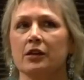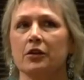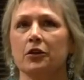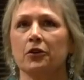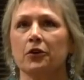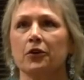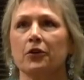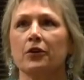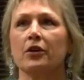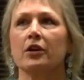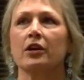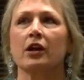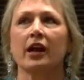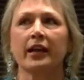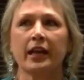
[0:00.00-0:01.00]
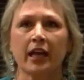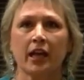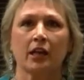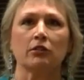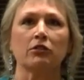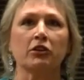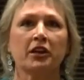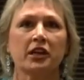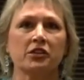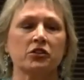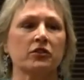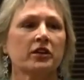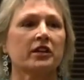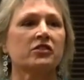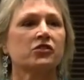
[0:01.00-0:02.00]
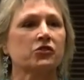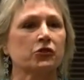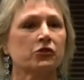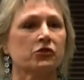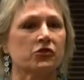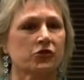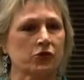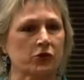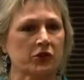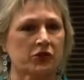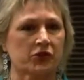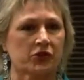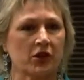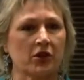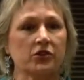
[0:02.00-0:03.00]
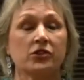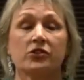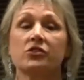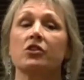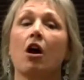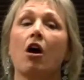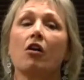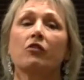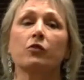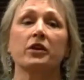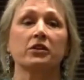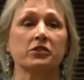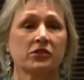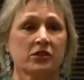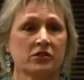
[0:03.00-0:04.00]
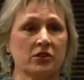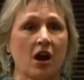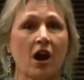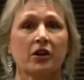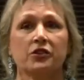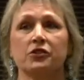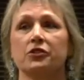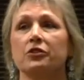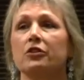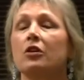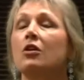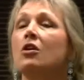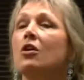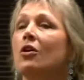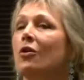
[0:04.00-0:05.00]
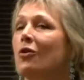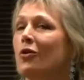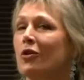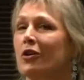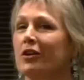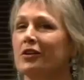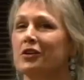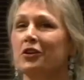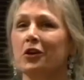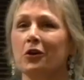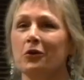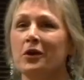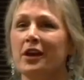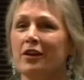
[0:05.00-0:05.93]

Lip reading: you're, again, looking to an external source to solve, whether it's a doctor or, you know,